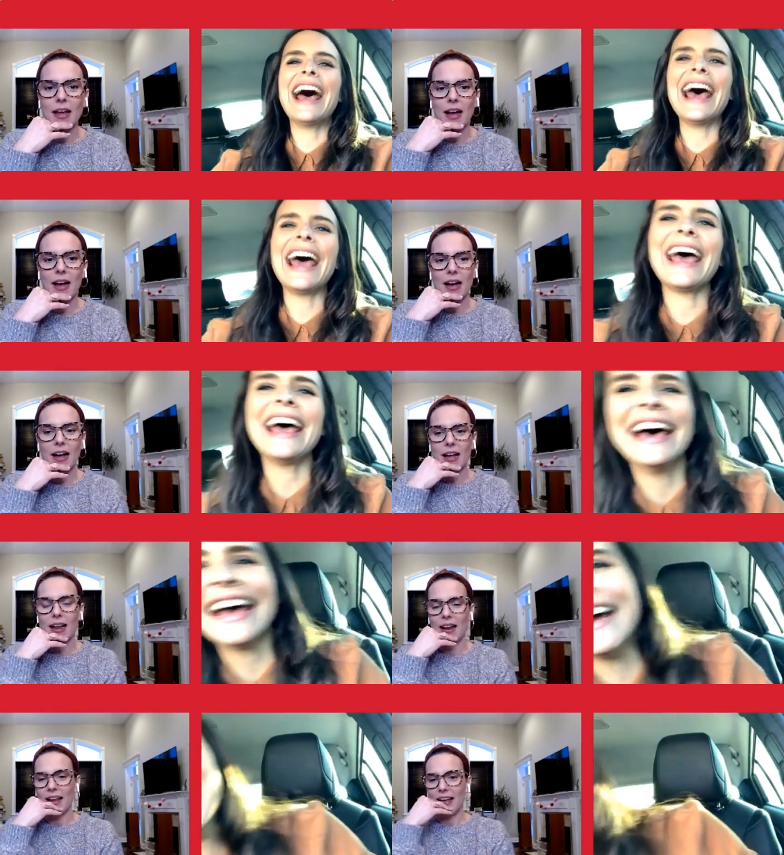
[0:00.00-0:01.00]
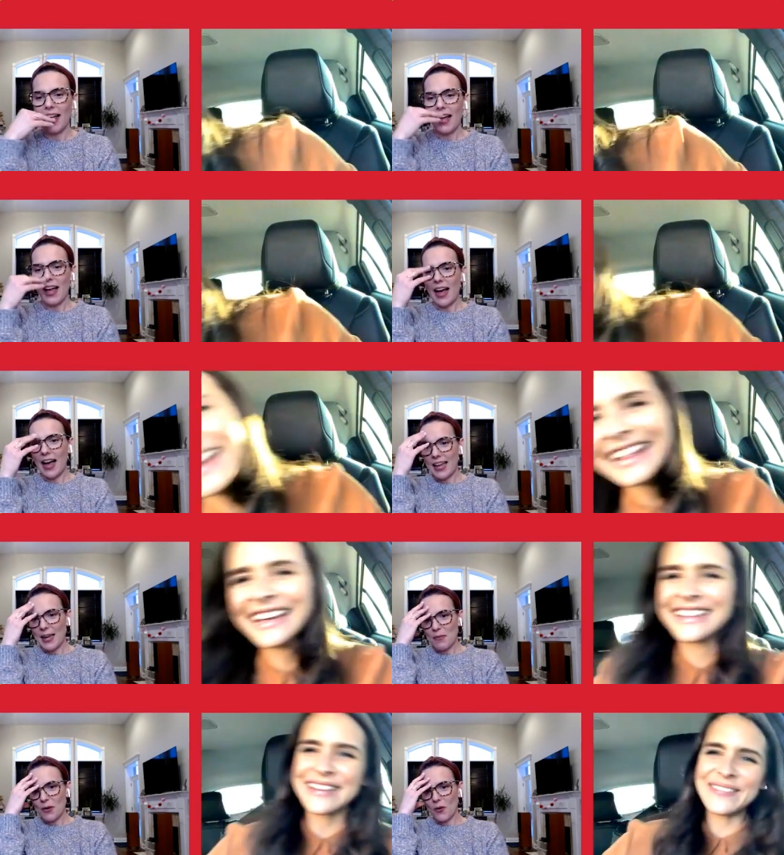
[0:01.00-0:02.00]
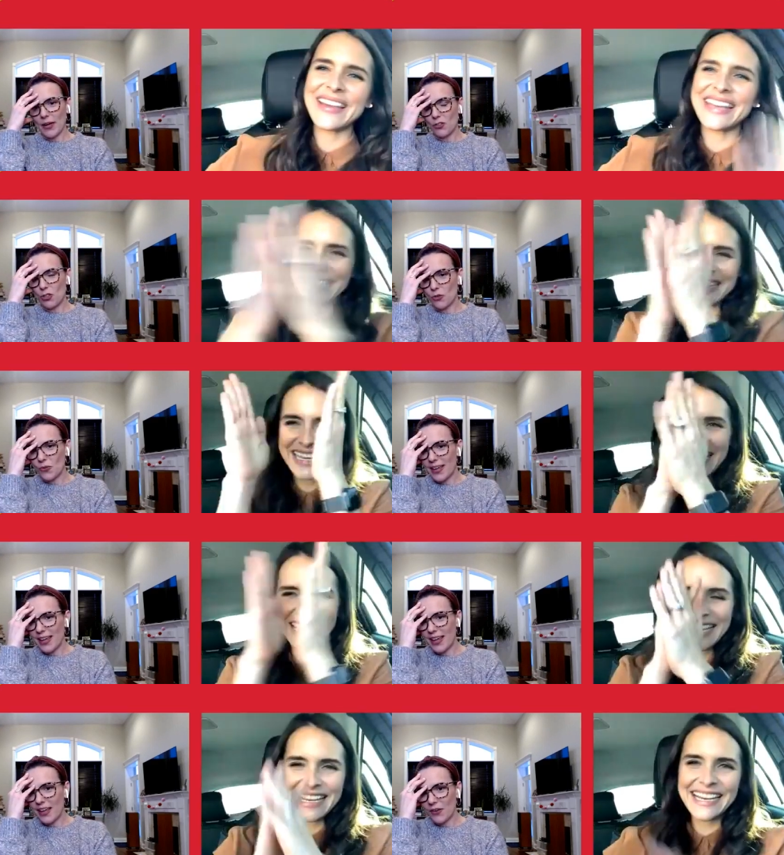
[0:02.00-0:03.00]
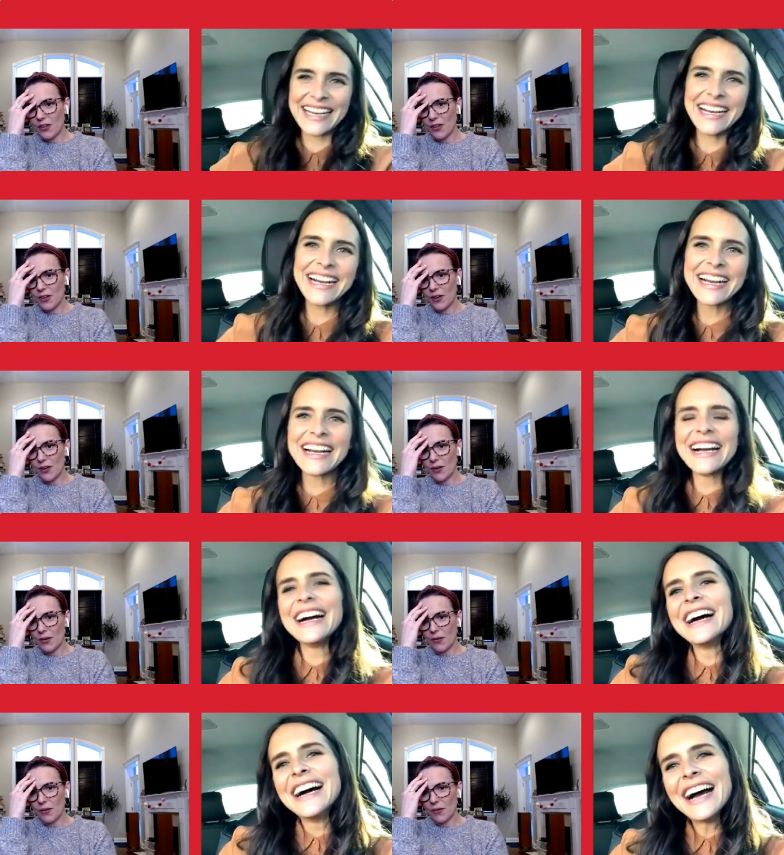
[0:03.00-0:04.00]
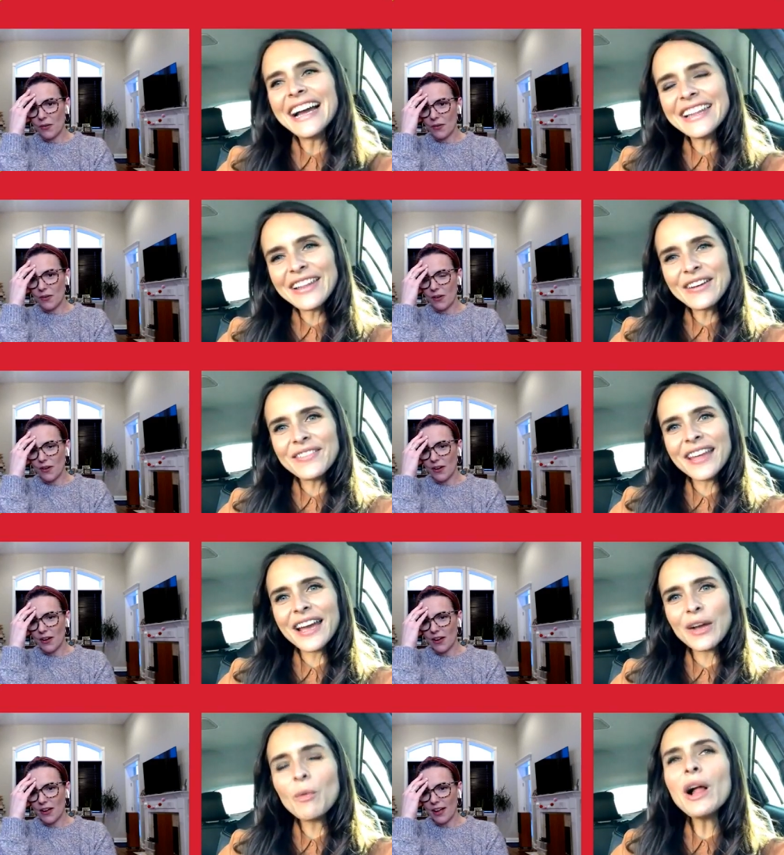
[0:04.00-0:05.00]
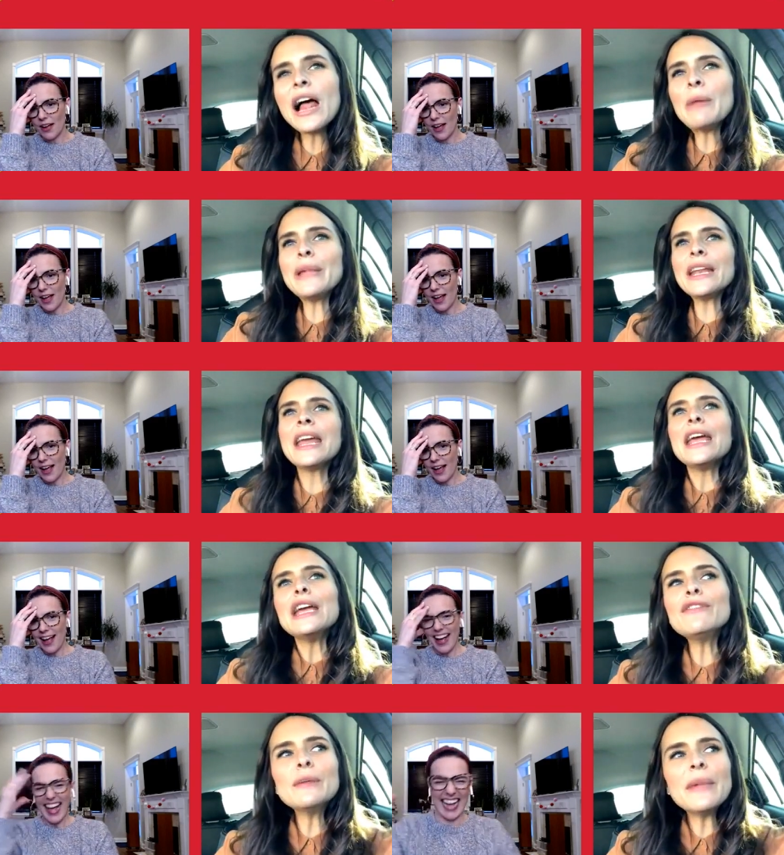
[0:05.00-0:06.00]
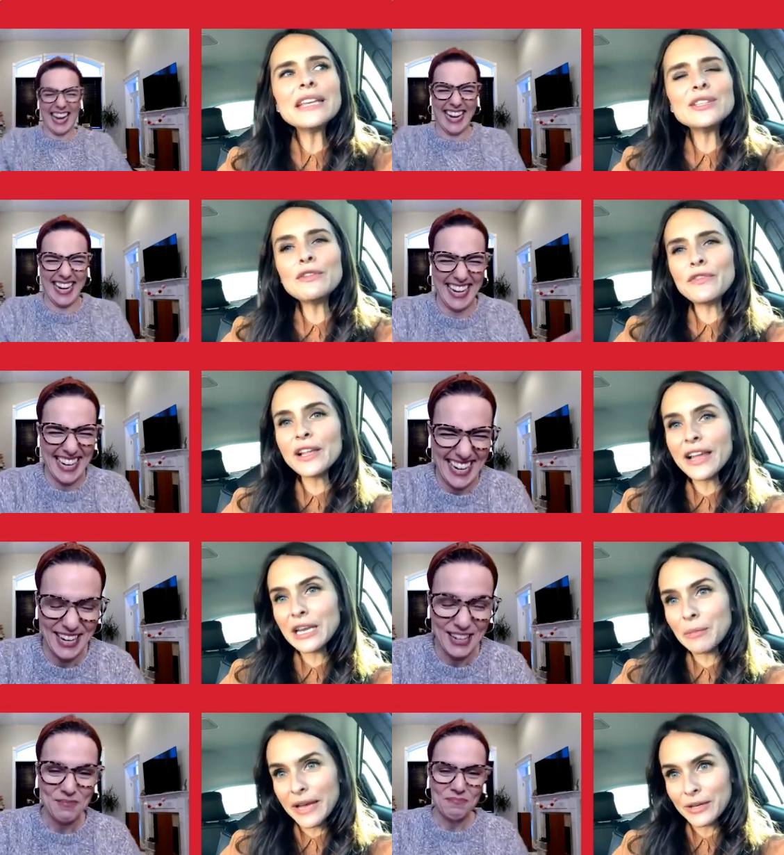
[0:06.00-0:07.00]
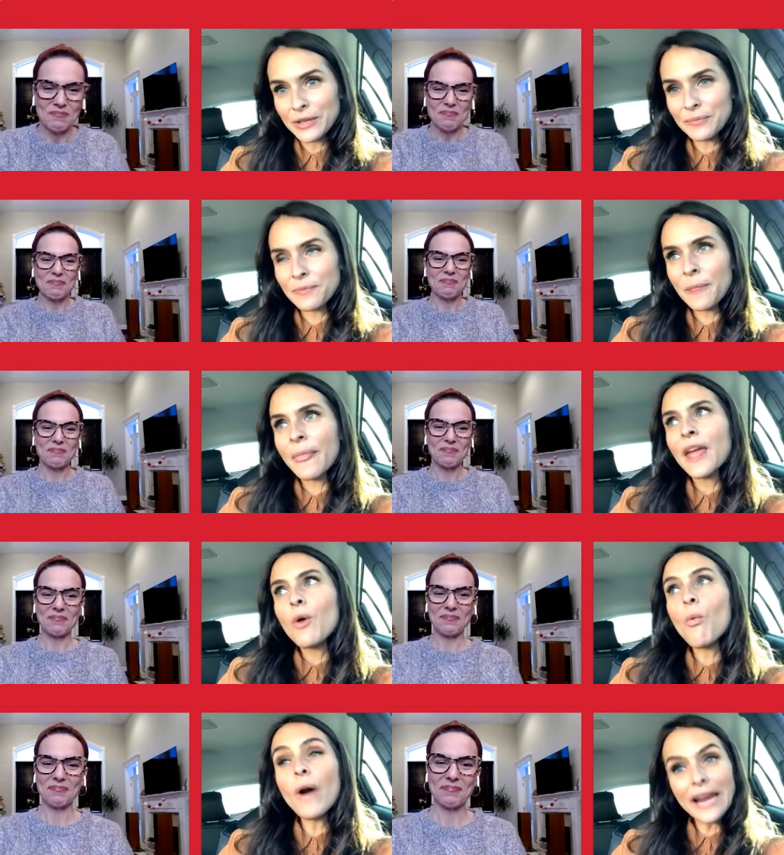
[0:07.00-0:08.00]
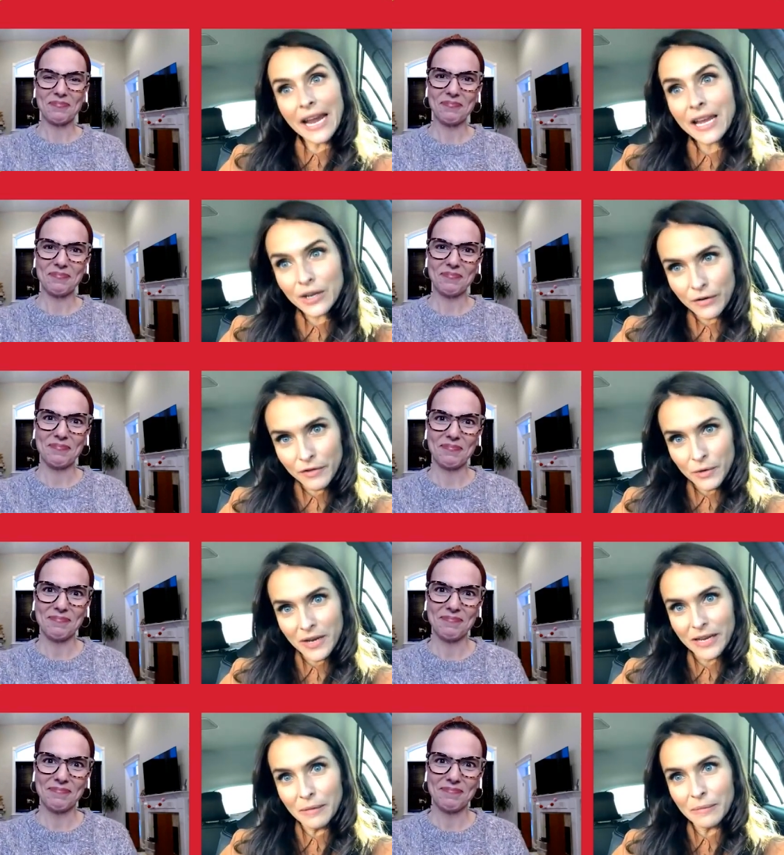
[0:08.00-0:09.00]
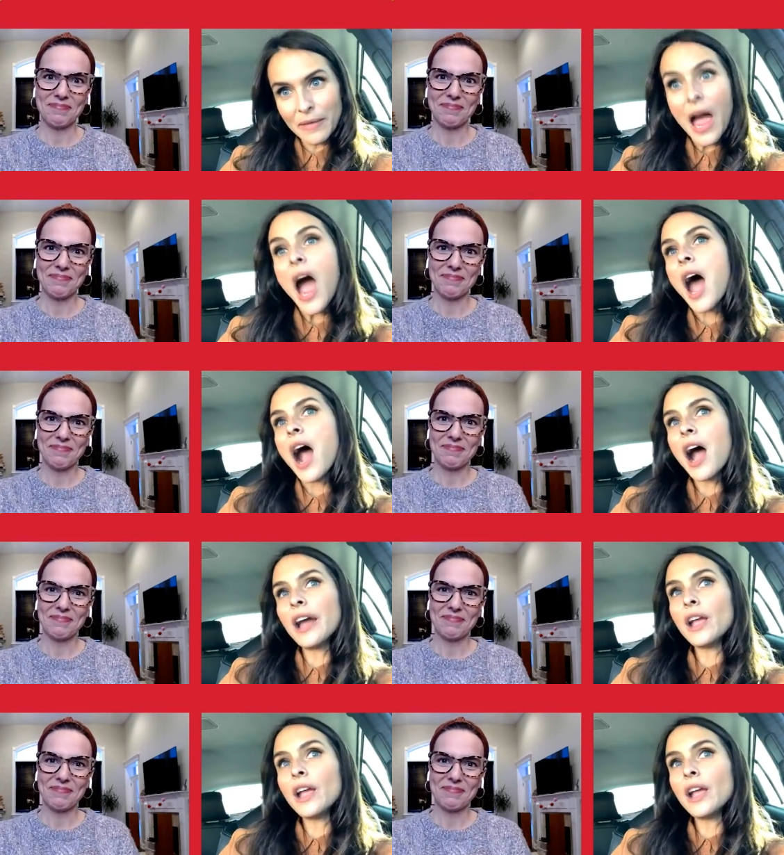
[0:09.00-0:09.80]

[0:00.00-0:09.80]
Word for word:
Speaker 1: God. I am going to kill you.
Speaker 2: I love that. Well, I mean, if it makes you feel any better, when I interviewed him, I